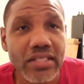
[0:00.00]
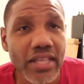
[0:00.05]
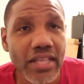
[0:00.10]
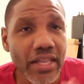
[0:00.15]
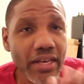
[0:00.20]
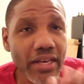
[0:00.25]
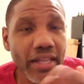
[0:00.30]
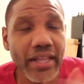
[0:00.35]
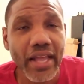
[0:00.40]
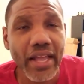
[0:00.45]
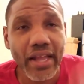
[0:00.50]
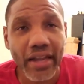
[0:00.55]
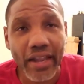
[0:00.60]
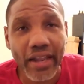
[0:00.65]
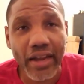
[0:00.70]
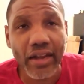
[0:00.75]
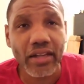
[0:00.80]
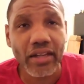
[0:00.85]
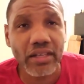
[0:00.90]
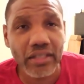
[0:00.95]
had that kind of
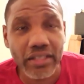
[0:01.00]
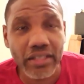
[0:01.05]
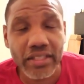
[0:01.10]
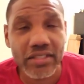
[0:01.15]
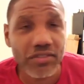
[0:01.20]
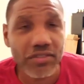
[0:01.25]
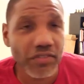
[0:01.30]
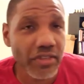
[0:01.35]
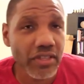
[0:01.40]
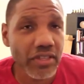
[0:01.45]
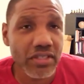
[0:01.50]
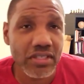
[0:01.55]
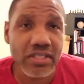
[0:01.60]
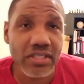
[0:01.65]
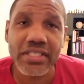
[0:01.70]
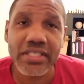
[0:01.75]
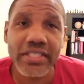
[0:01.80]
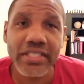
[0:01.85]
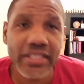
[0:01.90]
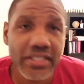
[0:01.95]
hair, could lick his fingers and
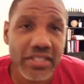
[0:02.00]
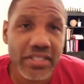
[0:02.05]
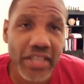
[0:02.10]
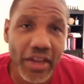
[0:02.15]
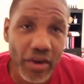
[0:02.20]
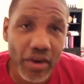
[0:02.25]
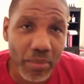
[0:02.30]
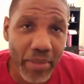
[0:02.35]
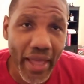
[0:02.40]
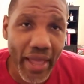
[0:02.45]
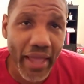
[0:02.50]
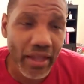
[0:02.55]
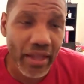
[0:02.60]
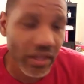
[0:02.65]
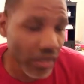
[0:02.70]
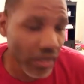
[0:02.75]
slick his hair back.